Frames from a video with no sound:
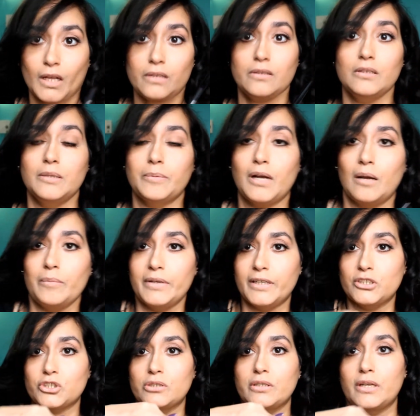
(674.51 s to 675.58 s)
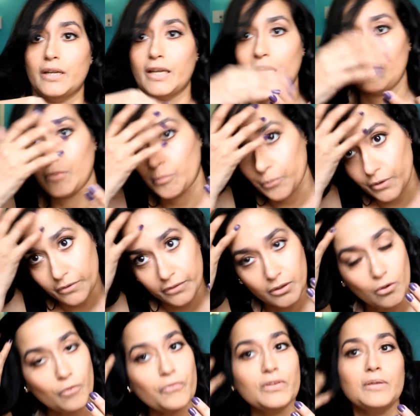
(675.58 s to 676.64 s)
the lip combination that I came up with
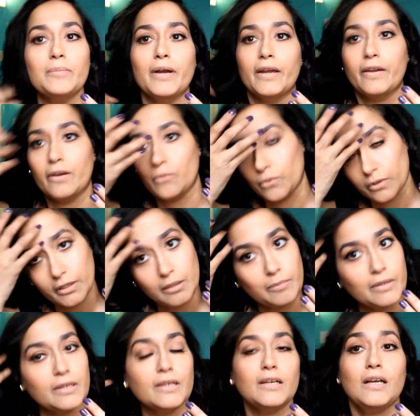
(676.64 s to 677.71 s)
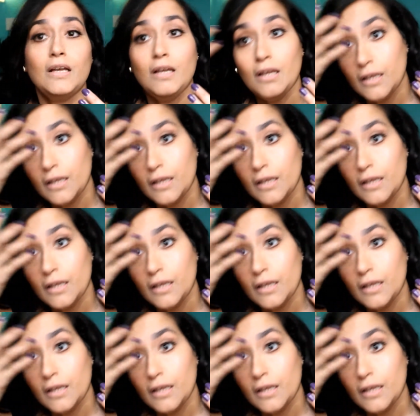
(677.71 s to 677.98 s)
and hopefully my hair won't keep getting